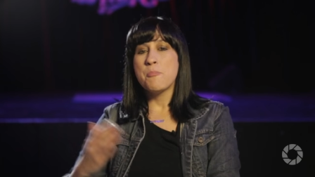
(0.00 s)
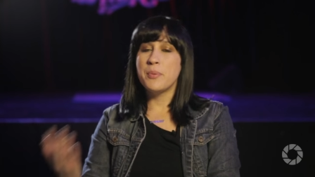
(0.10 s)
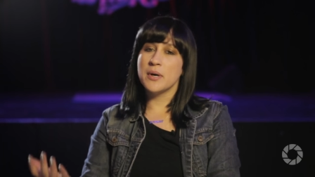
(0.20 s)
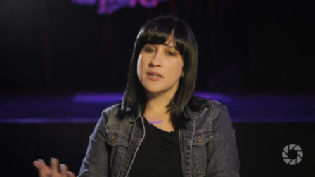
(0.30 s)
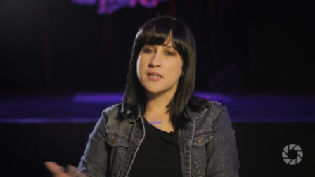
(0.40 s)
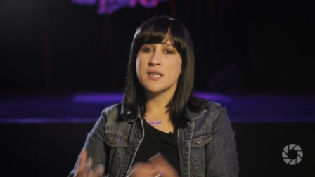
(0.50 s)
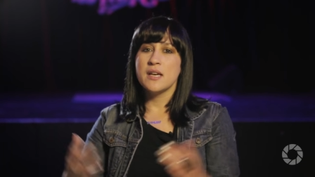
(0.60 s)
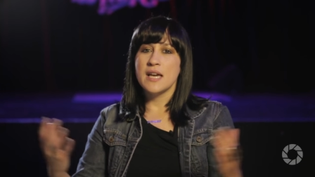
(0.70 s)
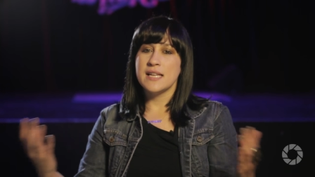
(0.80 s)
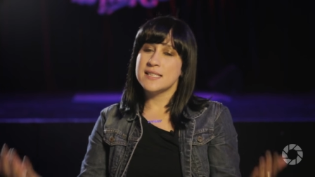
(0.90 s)
But
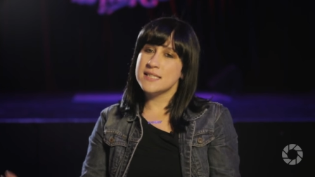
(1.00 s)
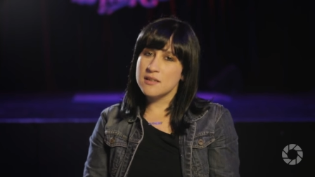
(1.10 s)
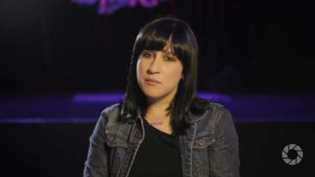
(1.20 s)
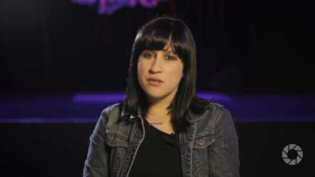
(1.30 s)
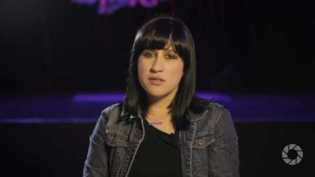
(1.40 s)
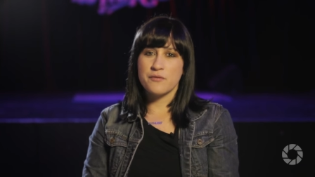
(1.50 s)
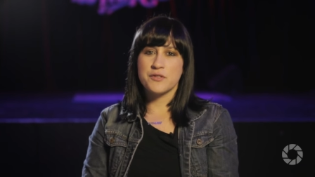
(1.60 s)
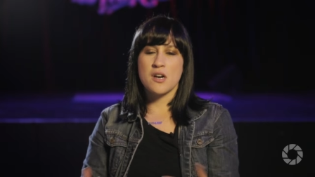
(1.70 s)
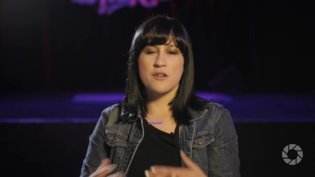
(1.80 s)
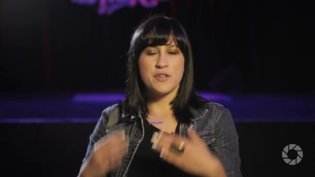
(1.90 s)
it's still music
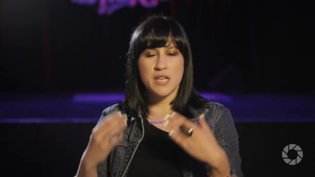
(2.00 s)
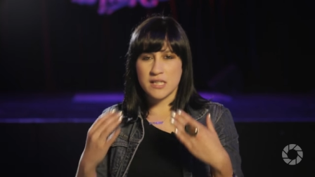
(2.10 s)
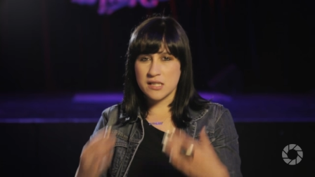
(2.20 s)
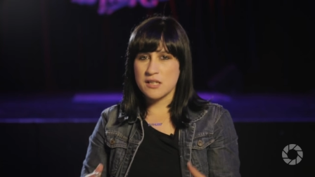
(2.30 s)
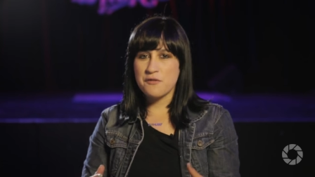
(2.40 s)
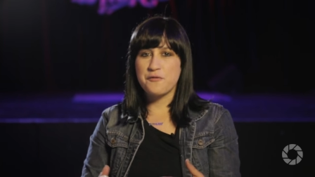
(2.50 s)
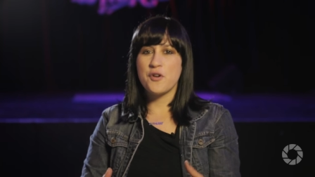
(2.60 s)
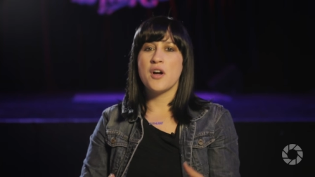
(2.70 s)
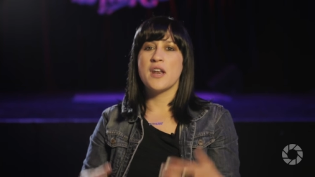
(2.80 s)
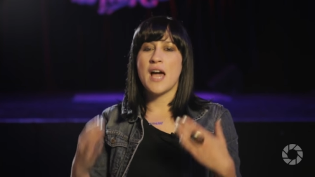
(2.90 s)
photography, it's still
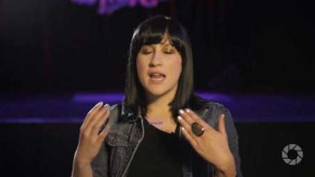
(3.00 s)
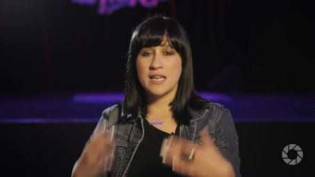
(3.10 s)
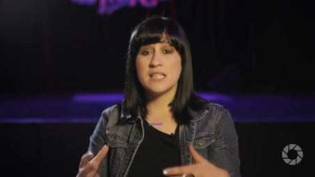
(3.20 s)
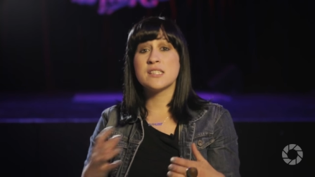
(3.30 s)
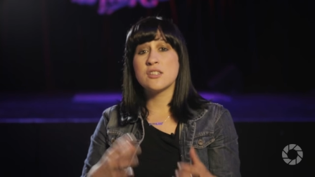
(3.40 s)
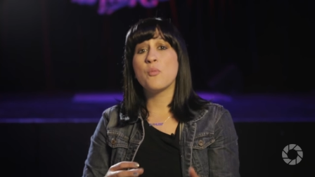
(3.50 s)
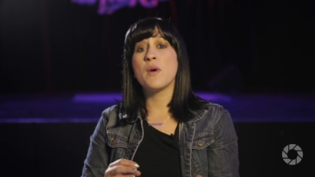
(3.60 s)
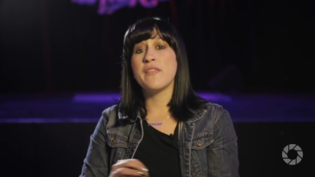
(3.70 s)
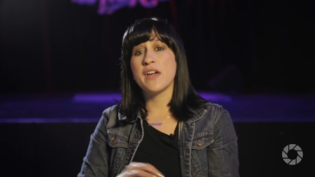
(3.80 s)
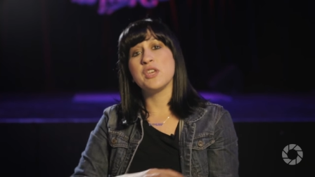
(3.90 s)
fun, and it is
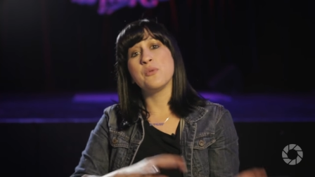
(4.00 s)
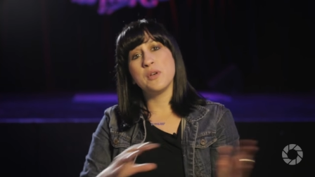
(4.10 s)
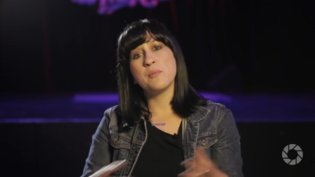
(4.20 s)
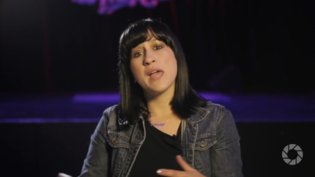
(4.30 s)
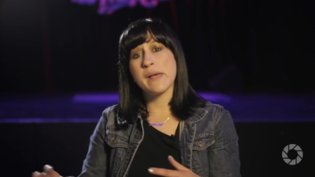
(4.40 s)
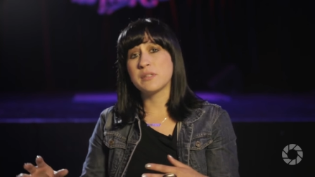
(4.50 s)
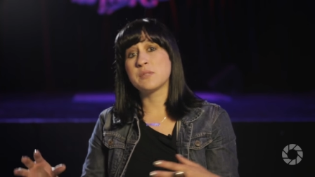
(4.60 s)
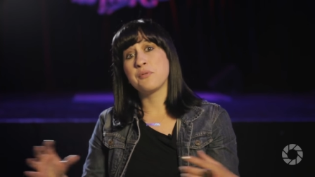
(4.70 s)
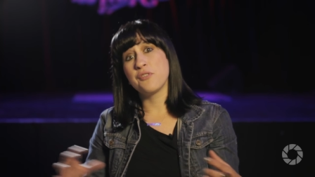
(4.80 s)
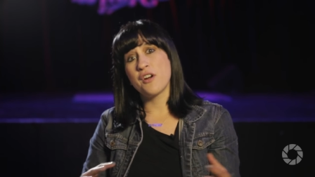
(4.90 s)
somewhere that you will be able
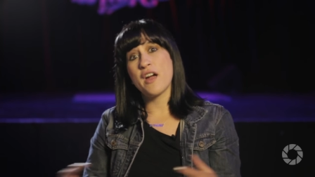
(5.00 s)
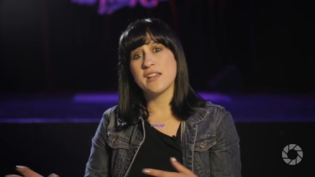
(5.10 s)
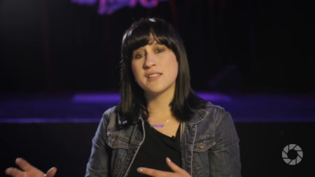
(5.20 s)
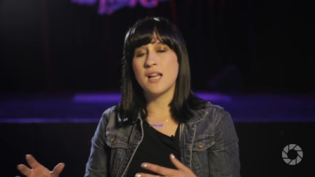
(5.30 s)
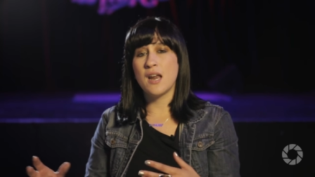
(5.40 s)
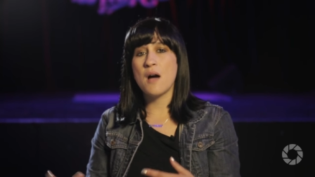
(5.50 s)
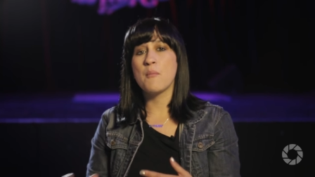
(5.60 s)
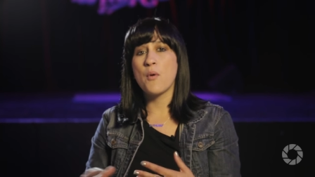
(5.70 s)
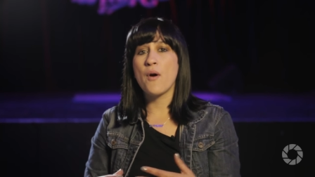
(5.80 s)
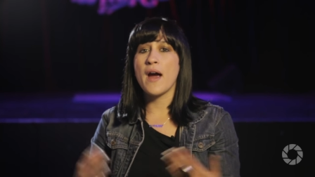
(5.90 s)
to progress a lot
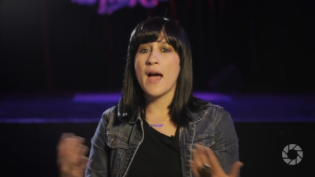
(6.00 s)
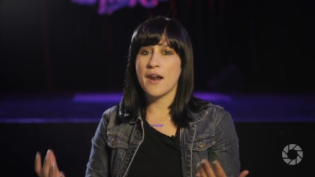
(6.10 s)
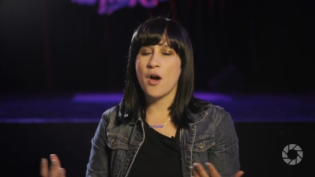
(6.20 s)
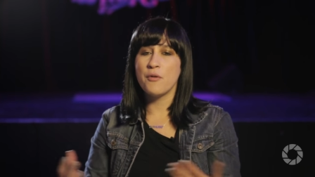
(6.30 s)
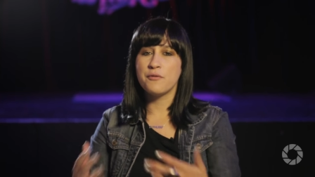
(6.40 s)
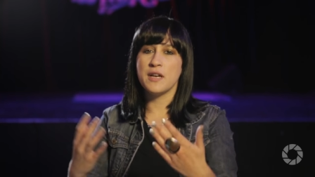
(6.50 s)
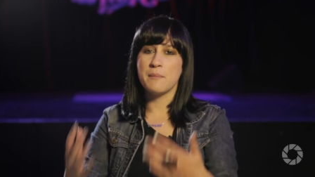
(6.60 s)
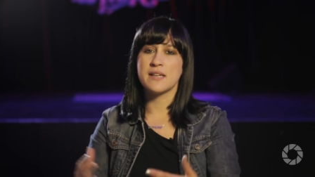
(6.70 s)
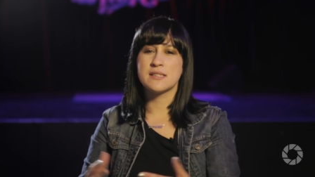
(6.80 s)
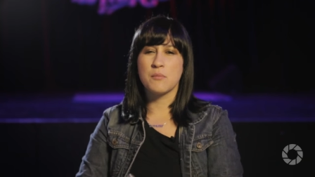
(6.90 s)
more and hopefully
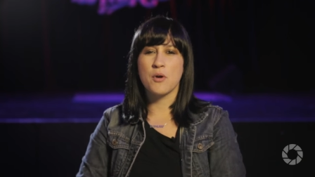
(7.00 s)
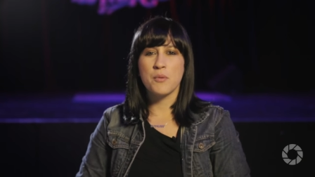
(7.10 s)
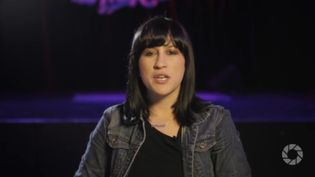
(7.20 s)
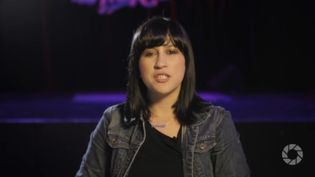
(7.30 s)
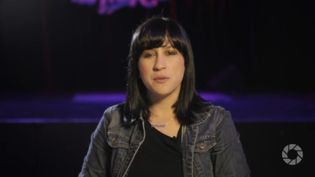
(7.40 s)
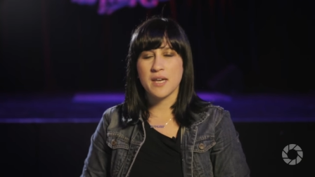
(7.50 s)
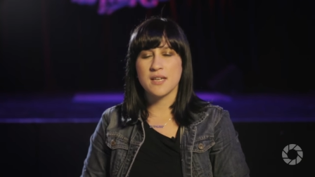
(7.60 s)
make some more money doing